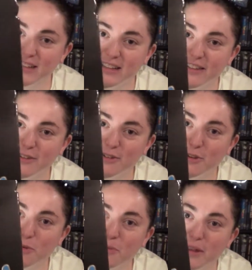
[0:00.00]
A
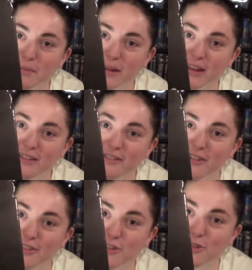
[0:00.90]
Zootopia pin
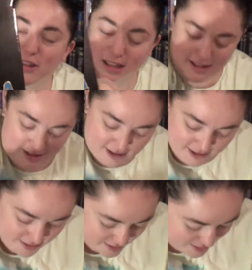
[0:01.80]
with Judy and Nick.
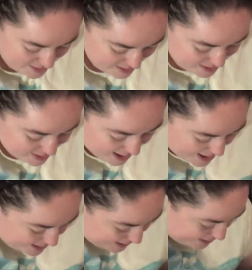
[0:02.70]
How
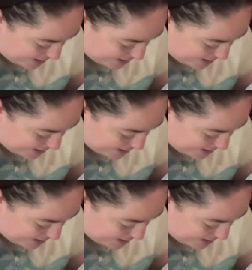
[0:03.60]
to get